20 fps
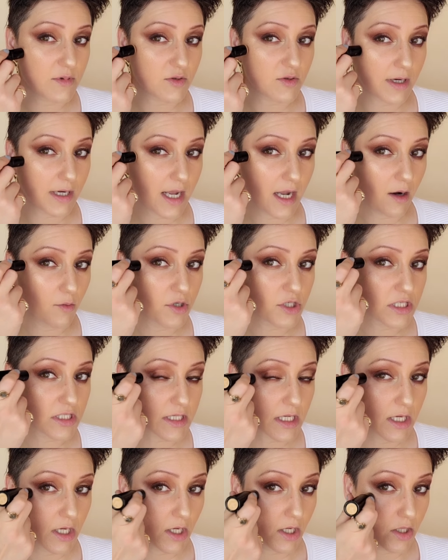like I'm doing now, which
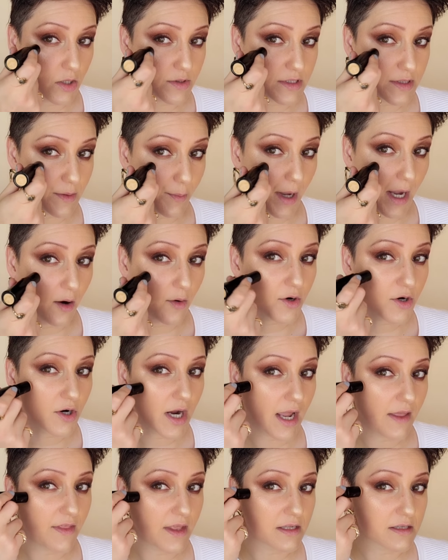is use a
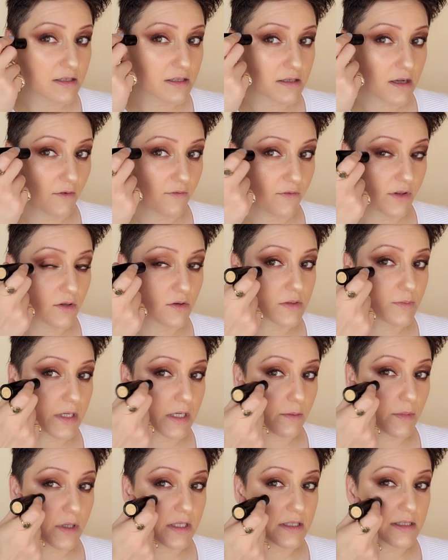powder and then soften those
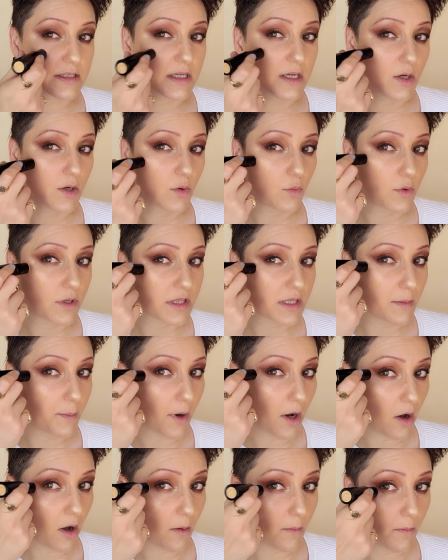pigments with a
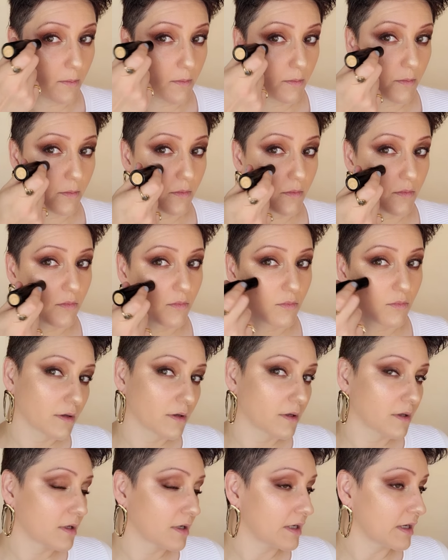balm.
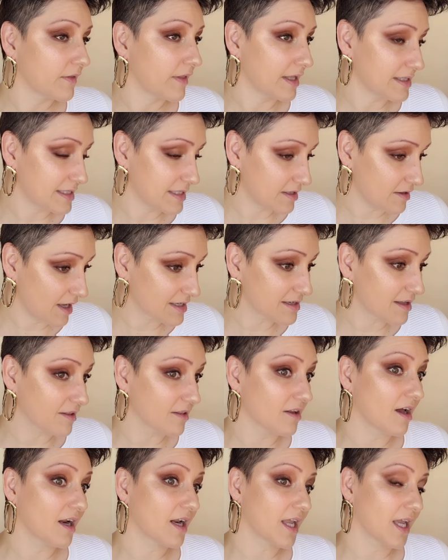Now that still has a
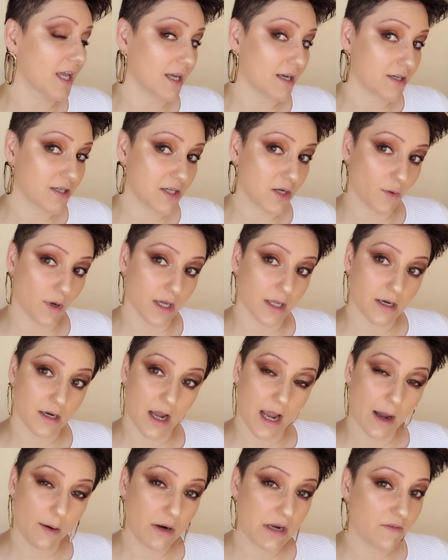lot of kick to it.
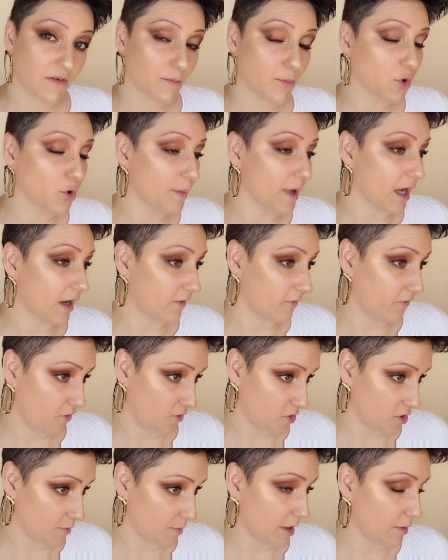I would even pull back
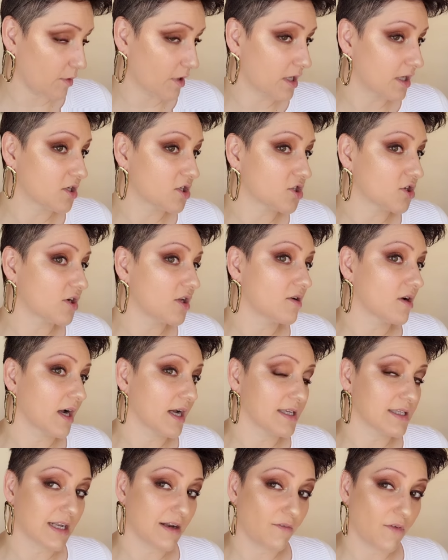further, but I wanted to show you
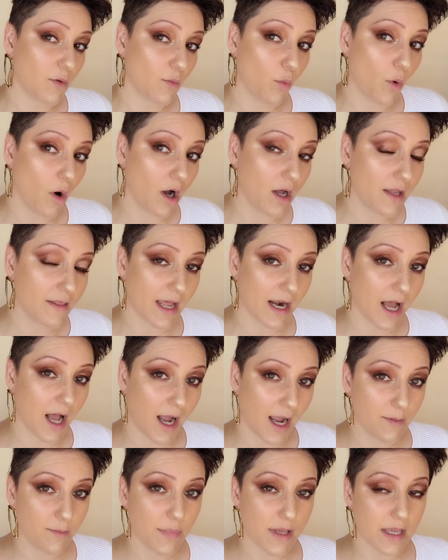guys that if you want that
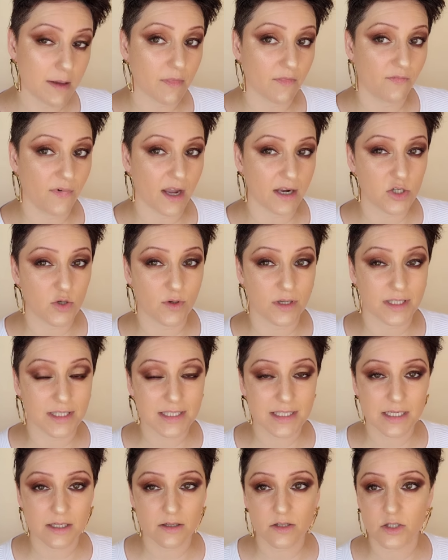high beam effect, you
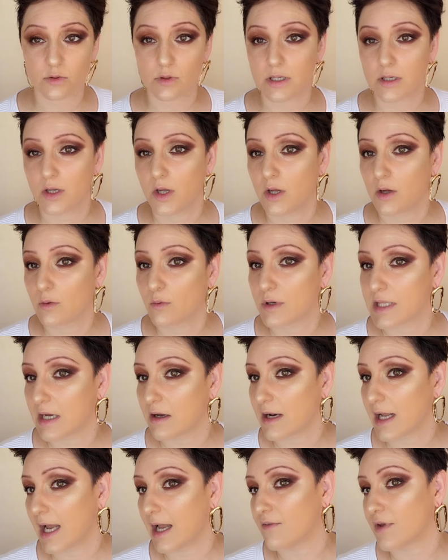can still do it
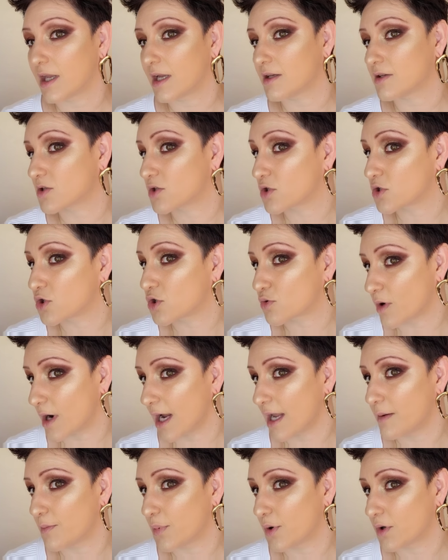without having a
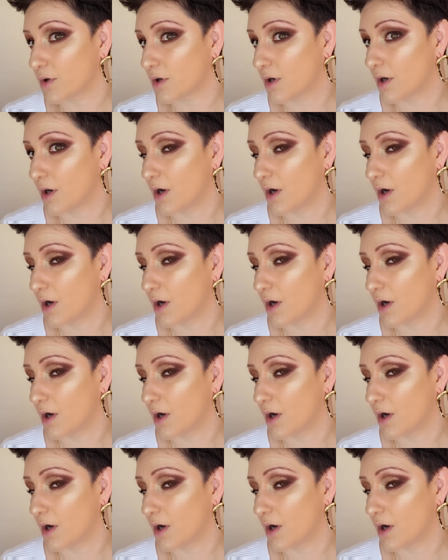stripe